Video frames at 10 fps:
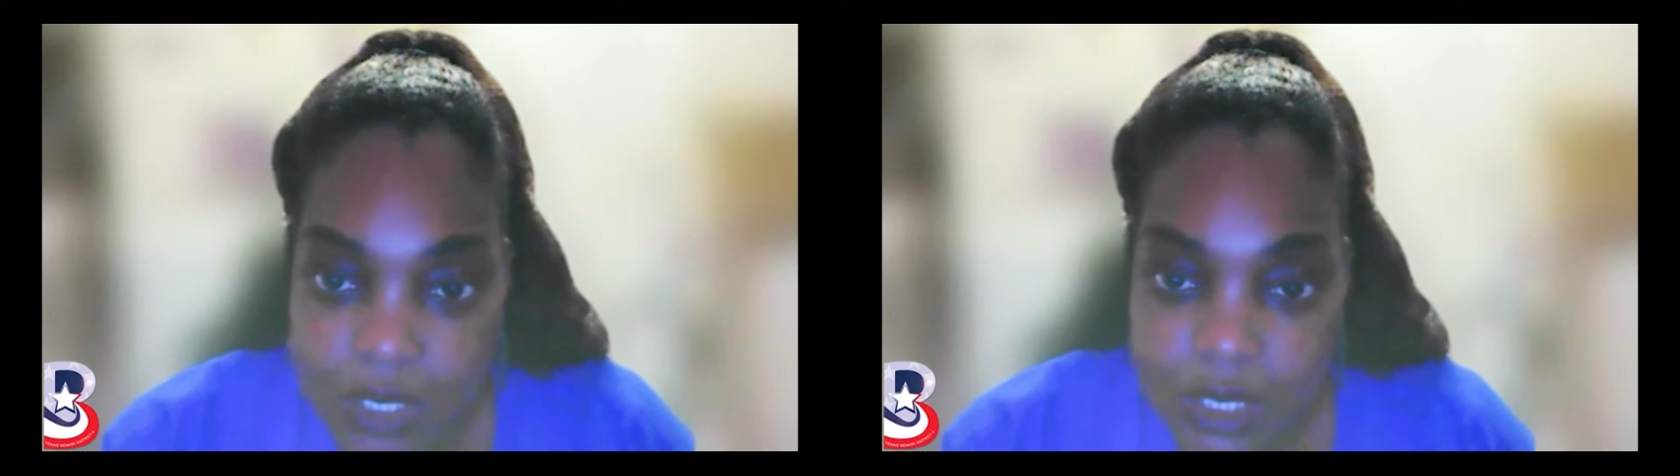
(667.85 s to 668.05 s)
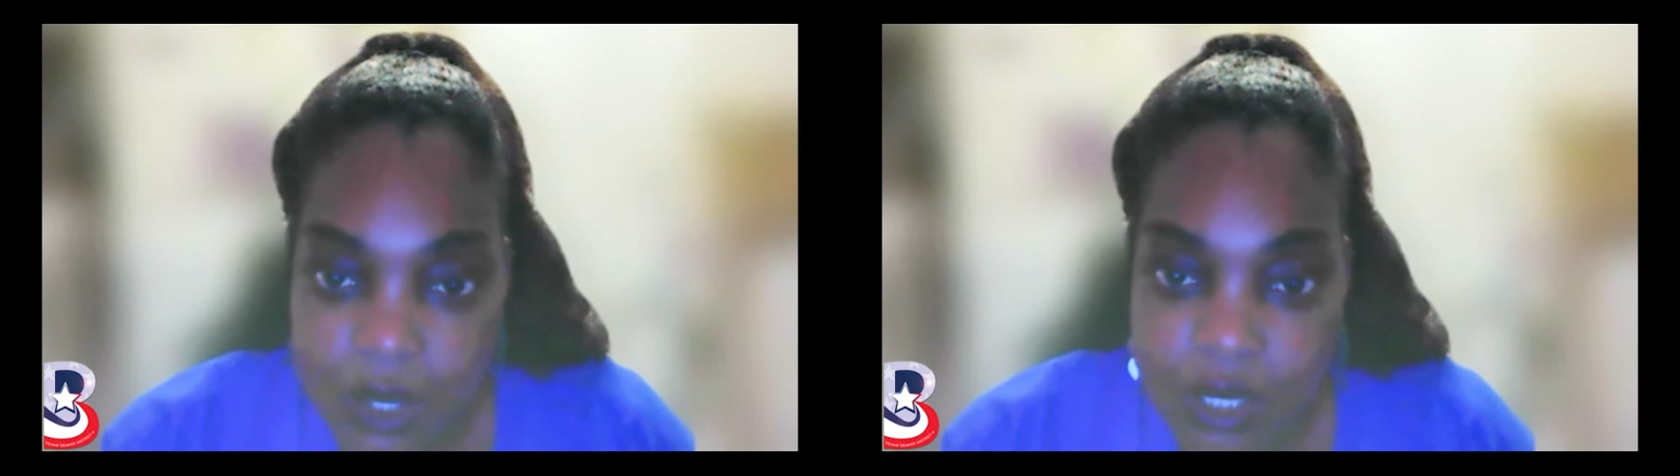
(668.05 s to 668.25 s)

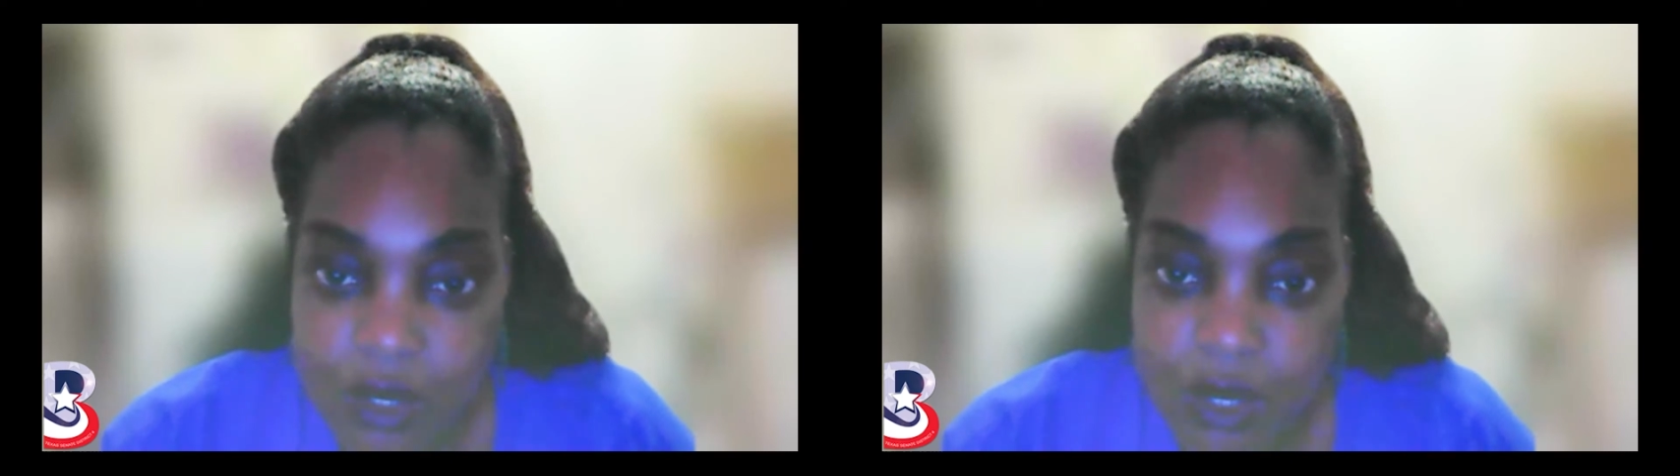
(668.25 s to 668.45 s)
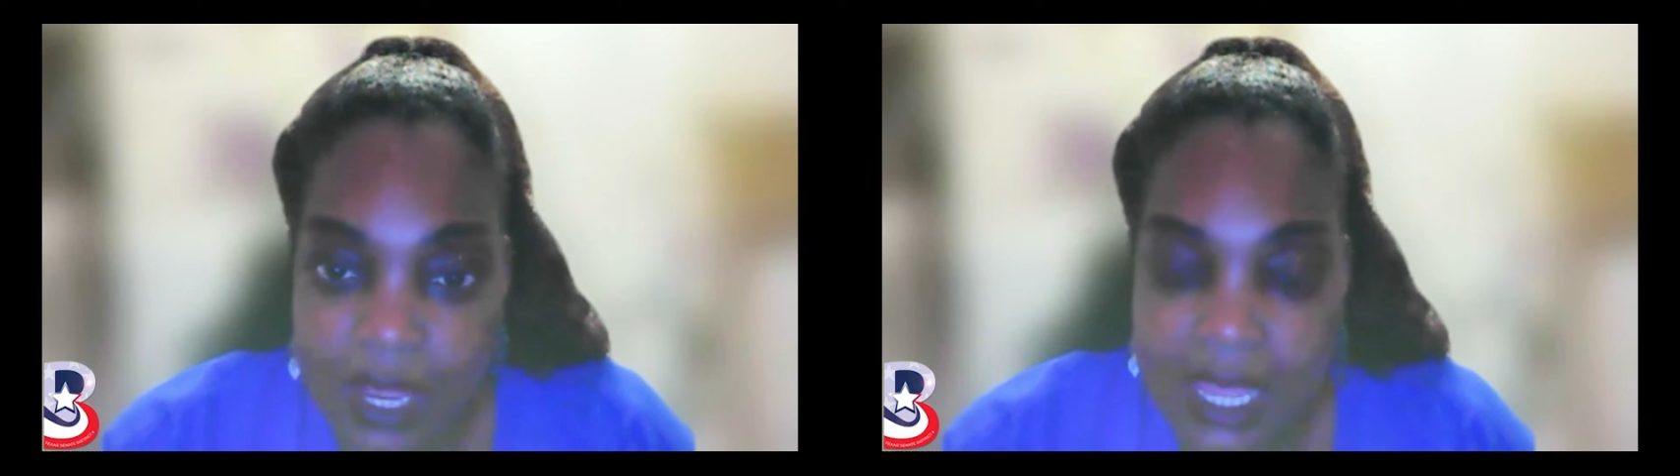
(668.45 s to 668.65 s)
So,
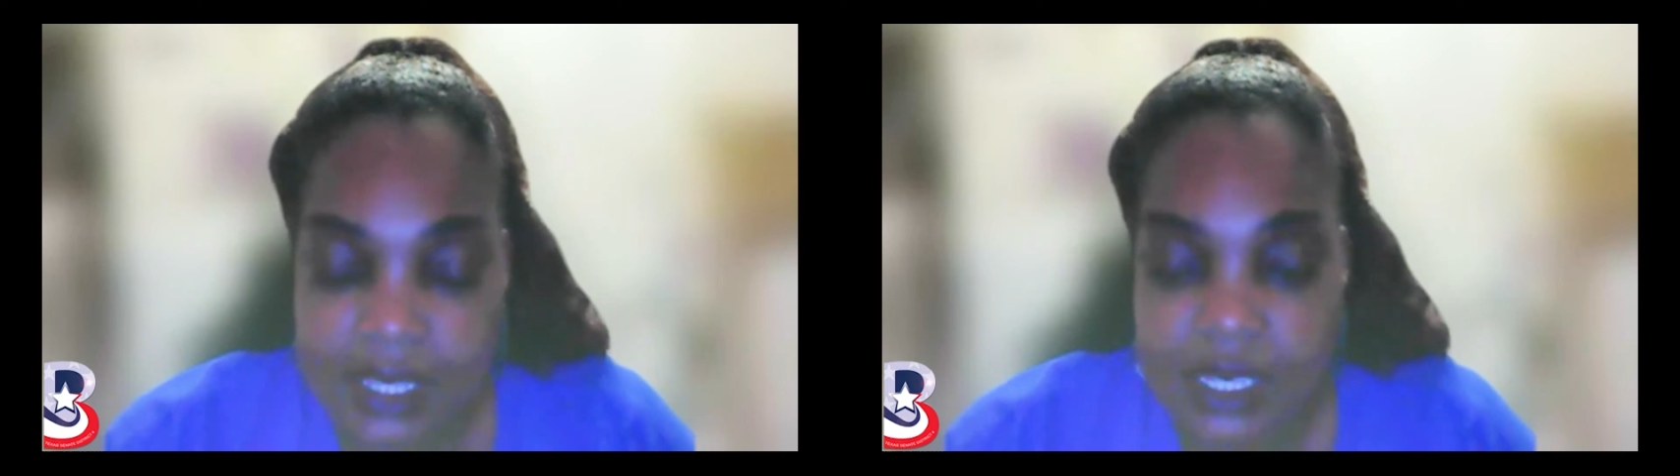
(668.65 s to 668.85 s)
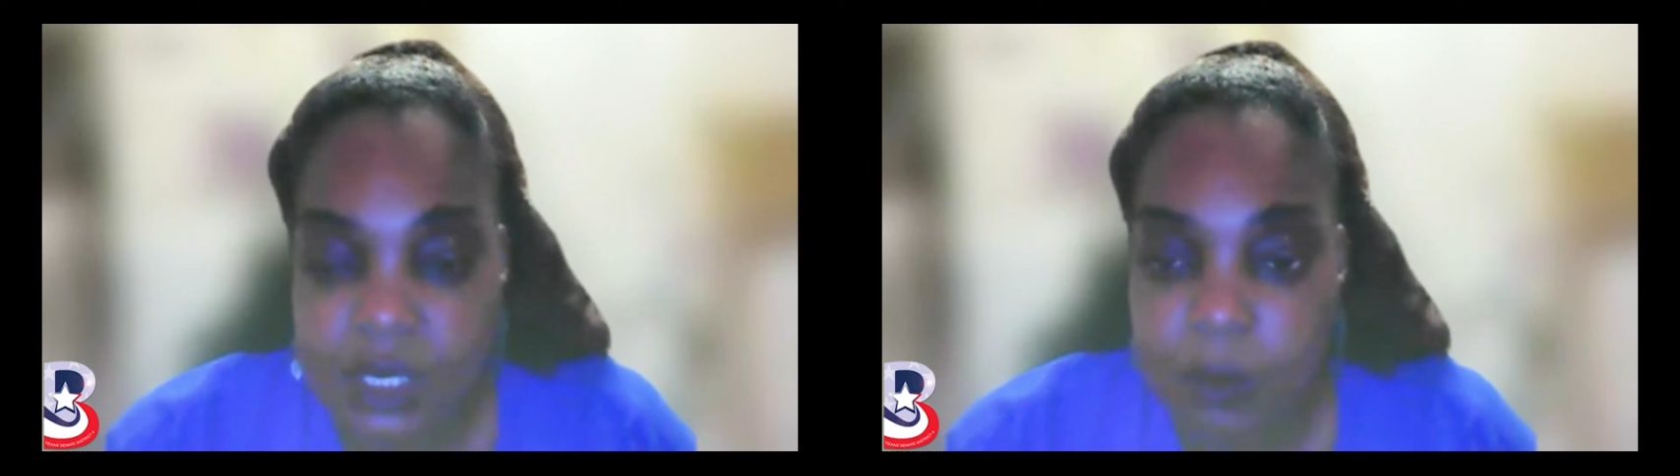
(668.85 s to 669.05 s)

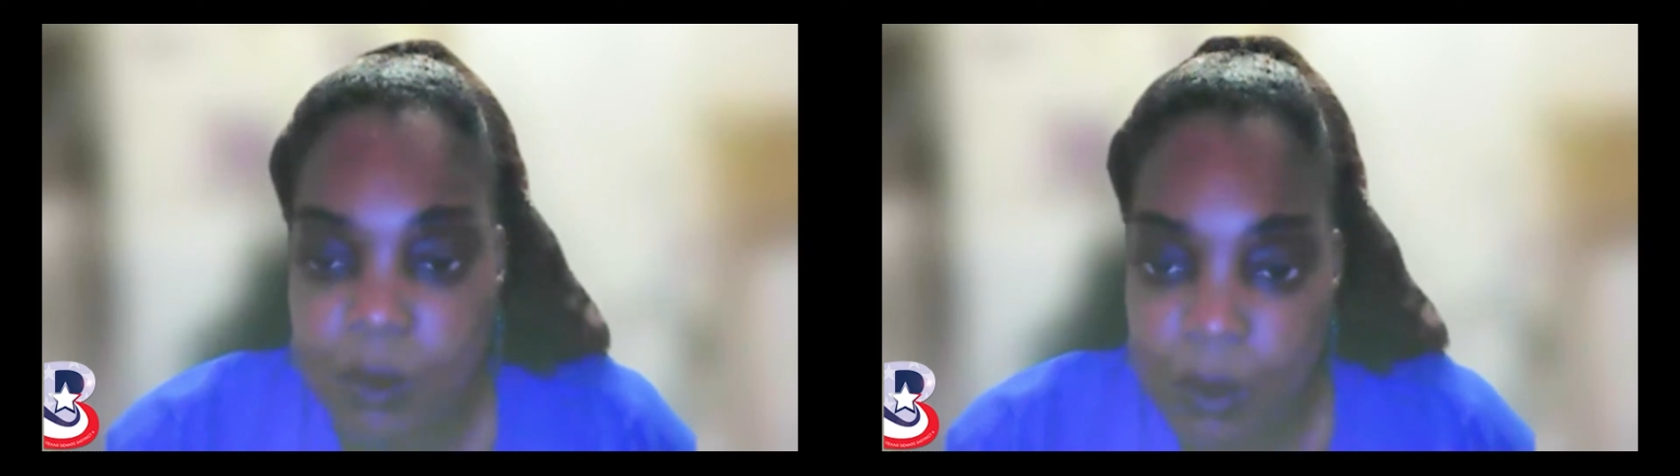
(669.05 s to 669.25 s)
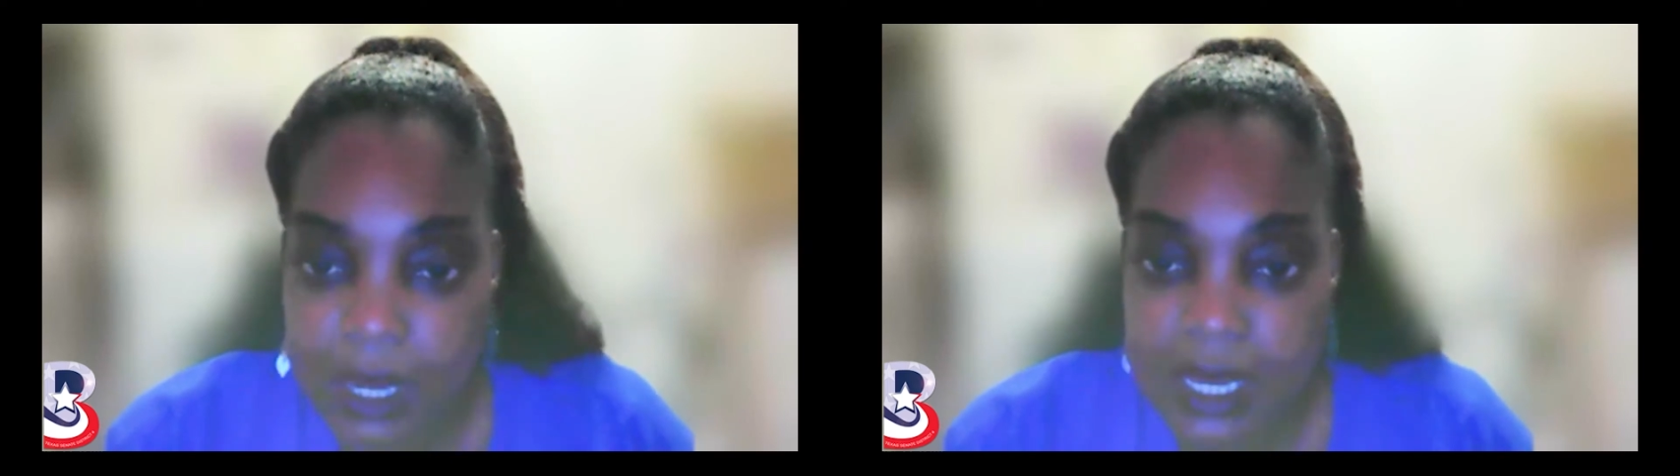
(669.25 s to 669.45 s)
at this
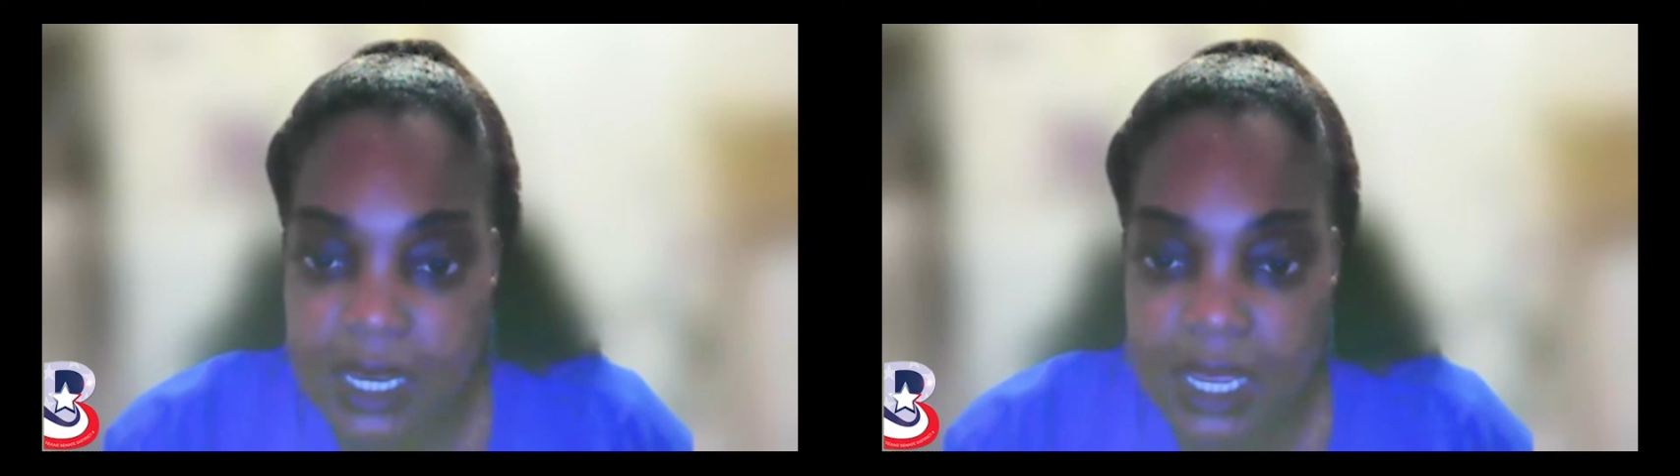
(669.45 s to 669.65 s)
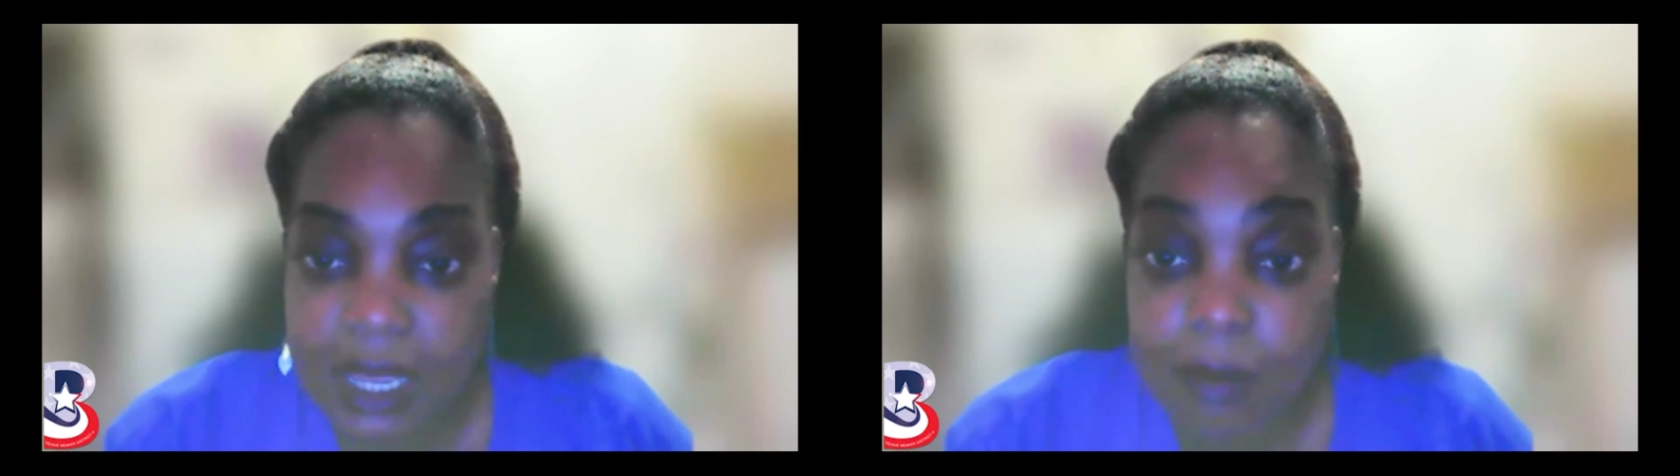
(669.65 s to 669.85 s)
point,